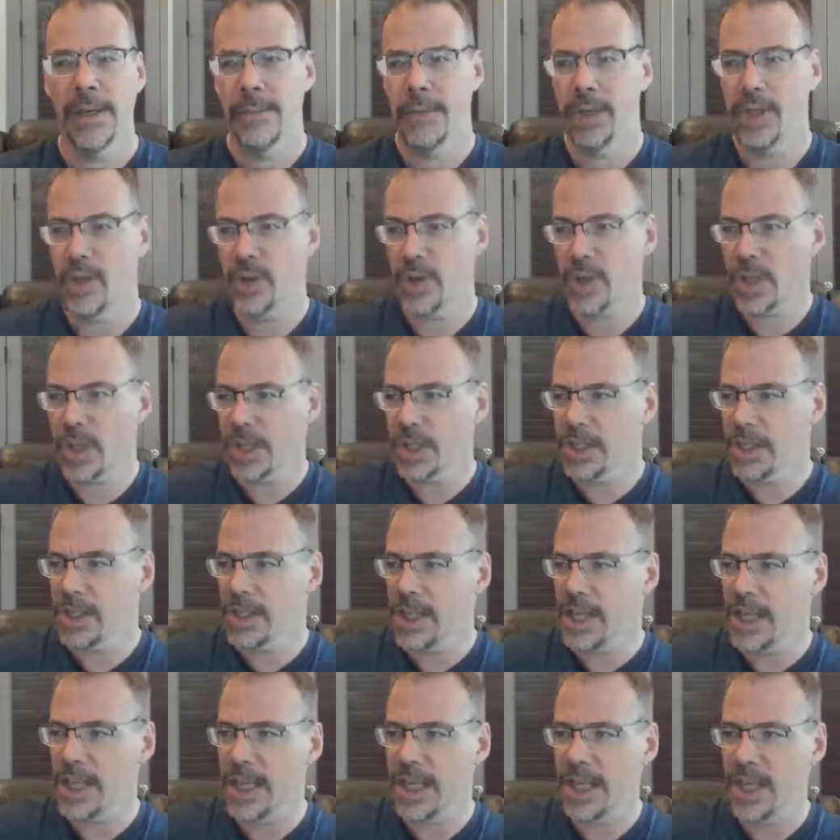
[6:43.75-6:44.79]
But you start to
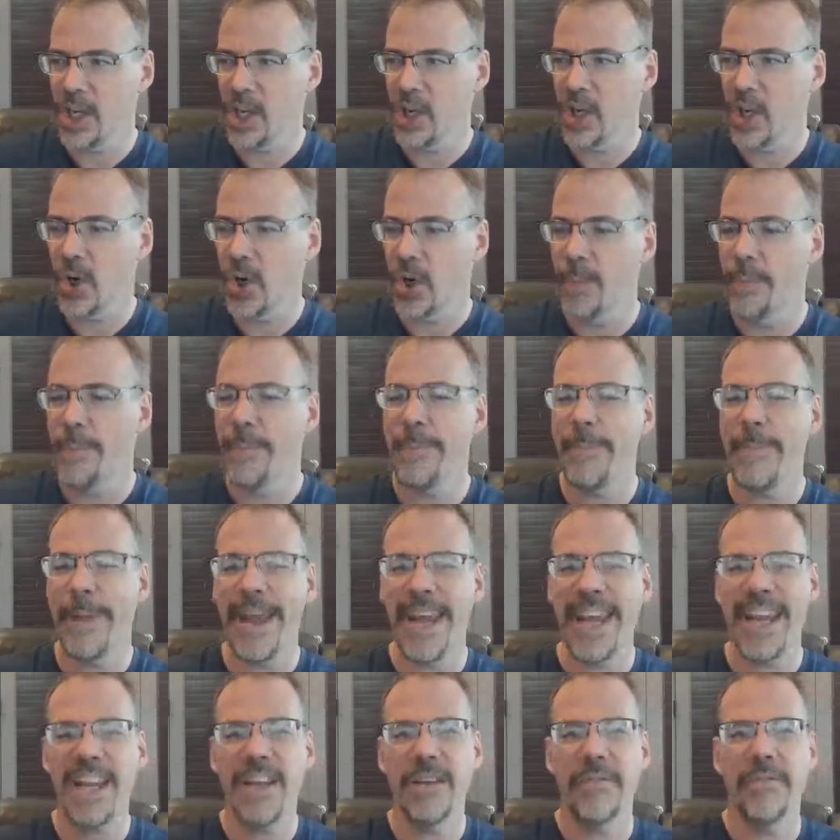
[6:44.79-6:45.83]
see that you're
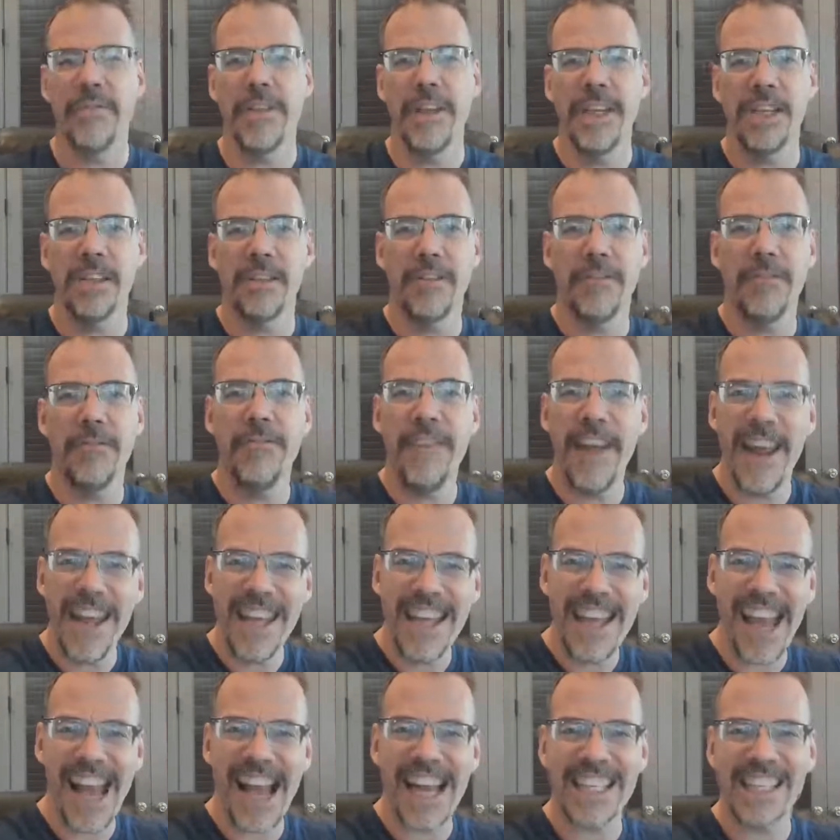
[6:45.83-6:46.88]
made of these
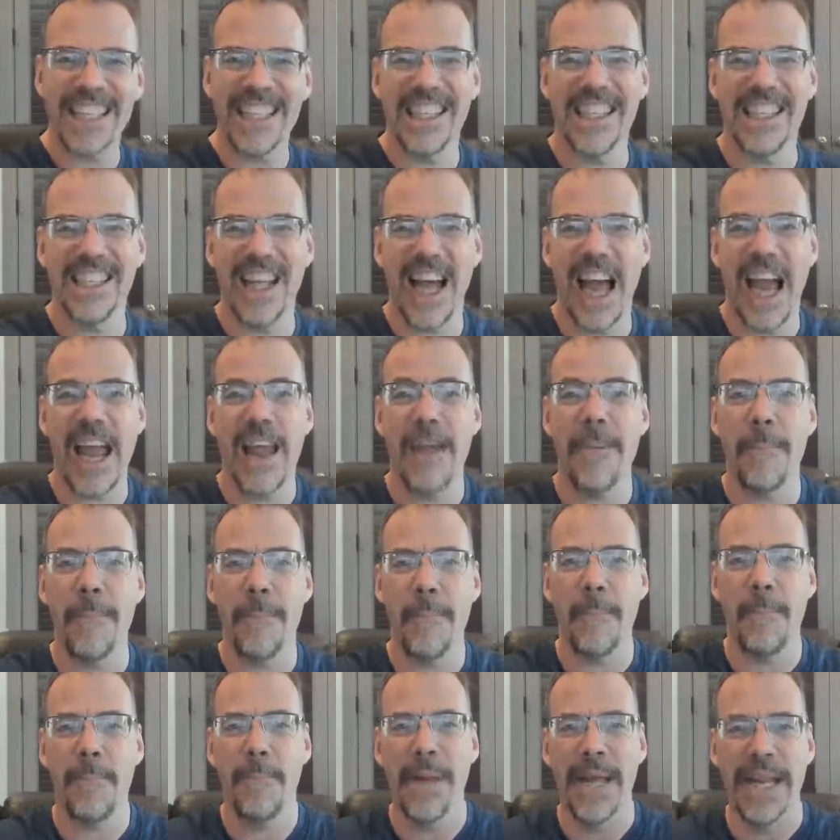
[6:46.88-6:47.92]
fake ass
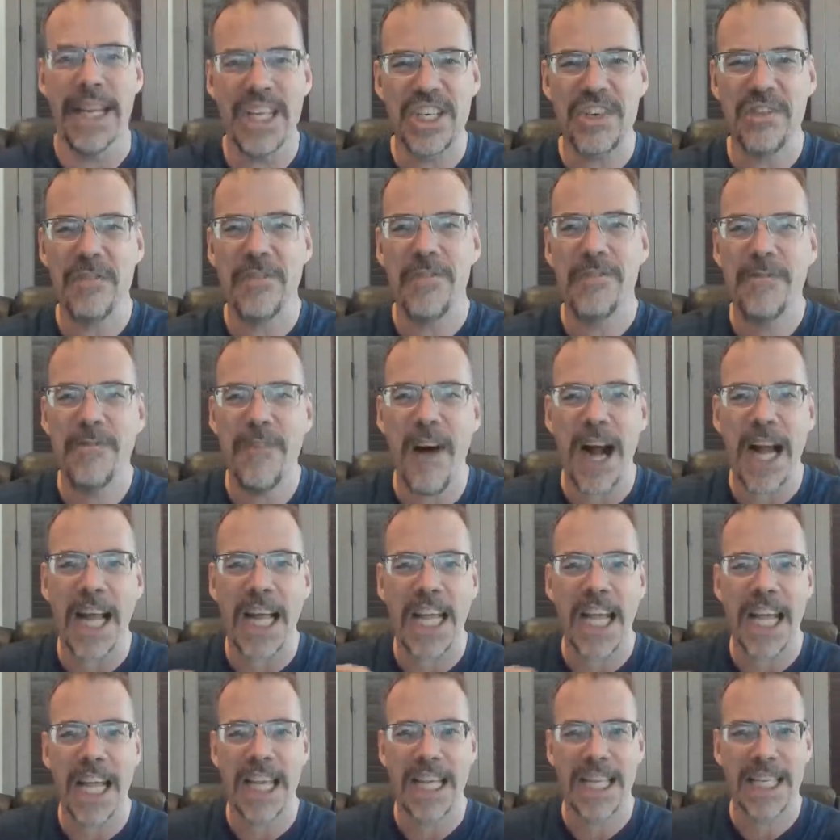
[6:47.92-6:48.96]
lying bitch
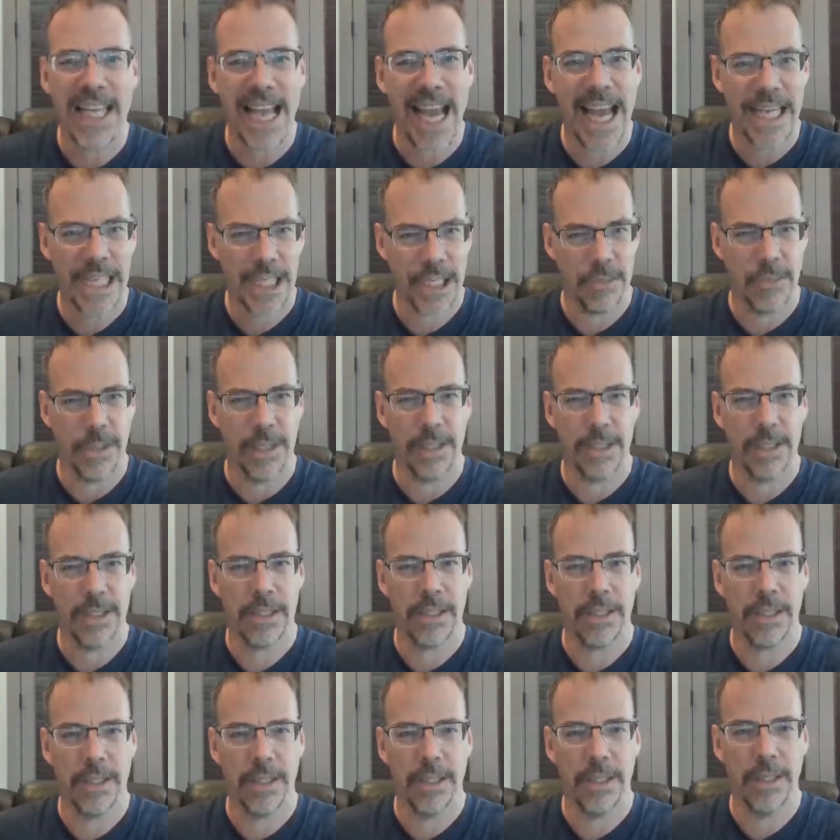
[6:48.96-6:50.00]
fucking
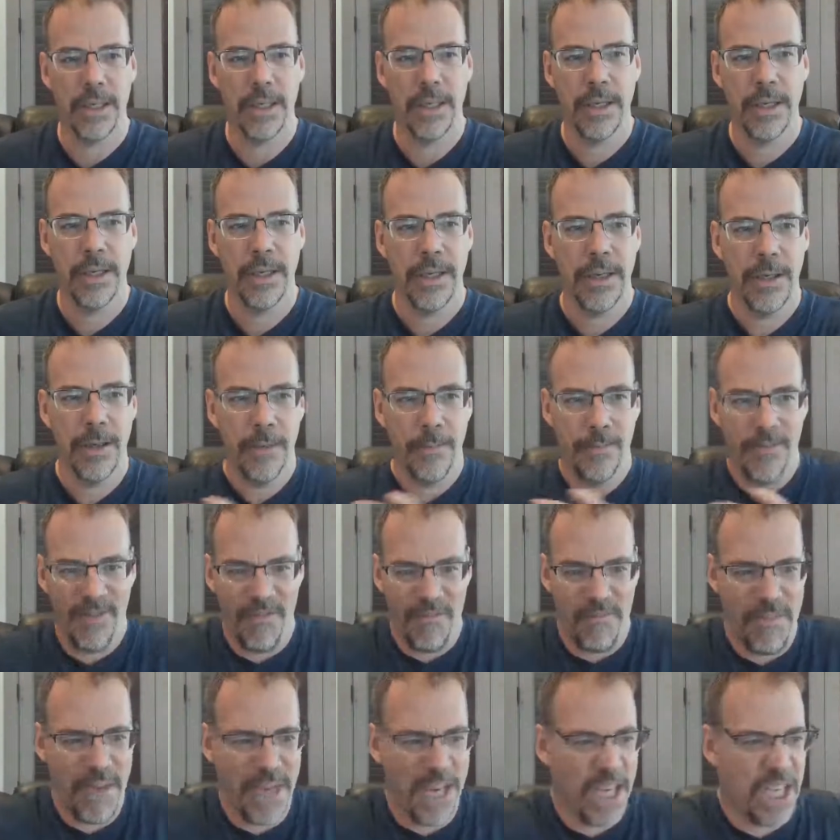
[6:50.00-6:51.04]
attachments.
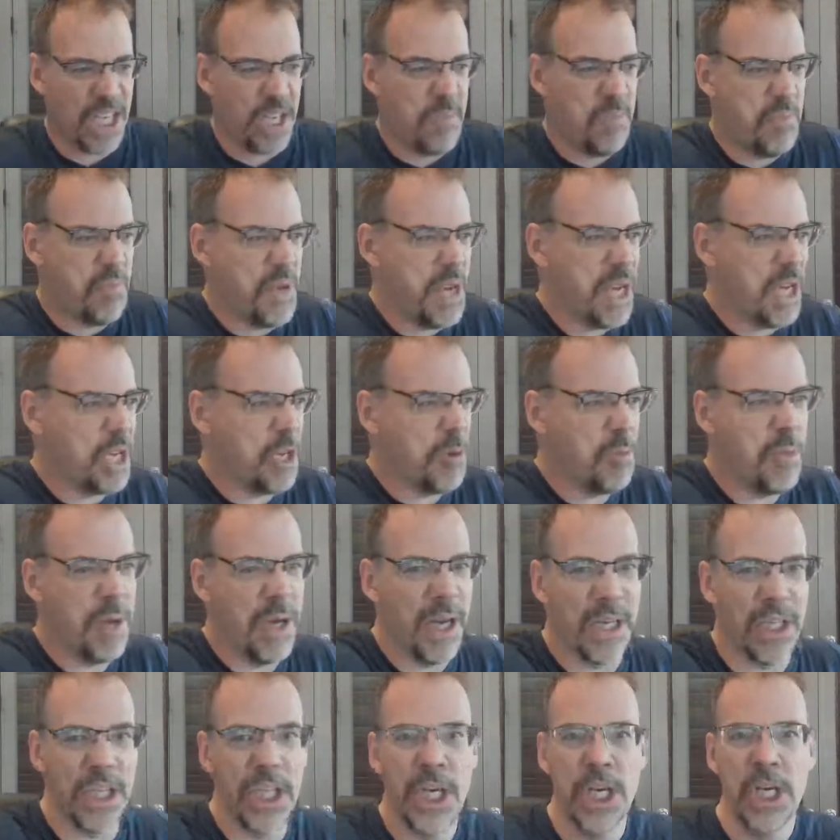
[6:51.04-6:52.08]

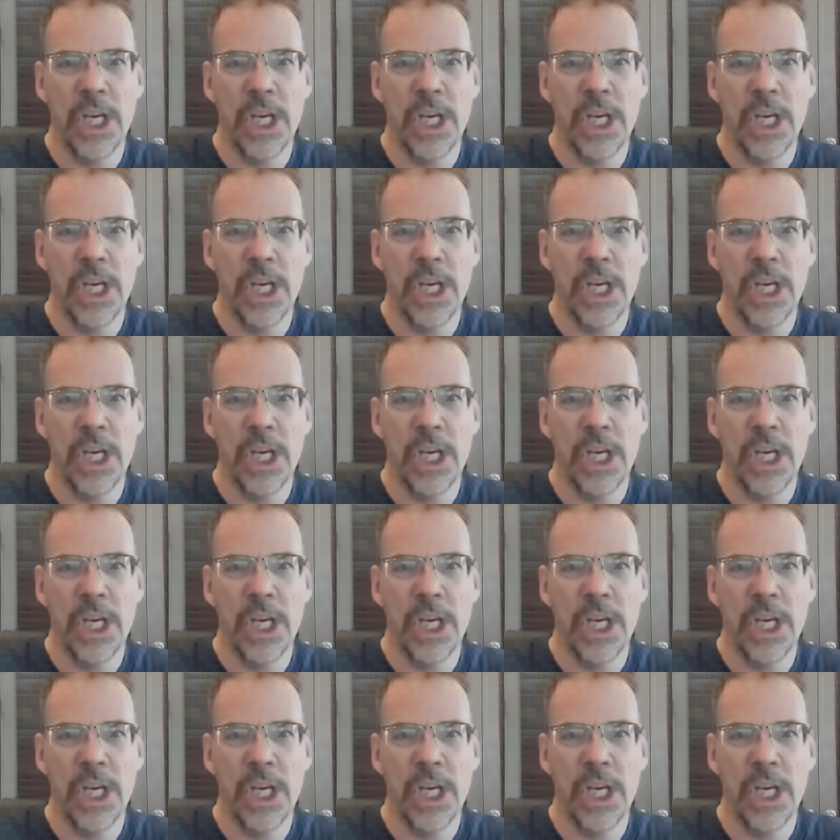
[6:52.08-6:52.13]
Bitch.